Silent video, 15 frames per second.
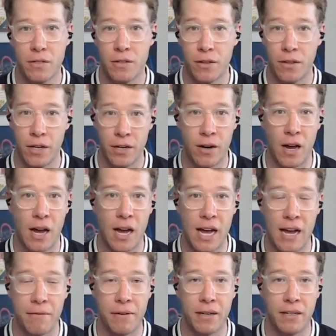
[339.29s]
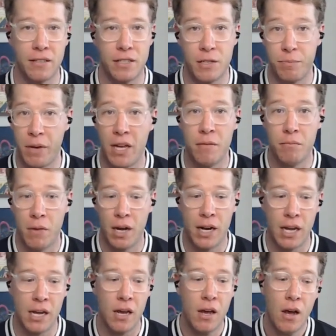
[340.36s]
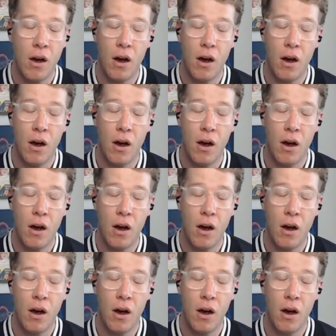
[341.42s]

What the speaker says: so that you're not having to spend money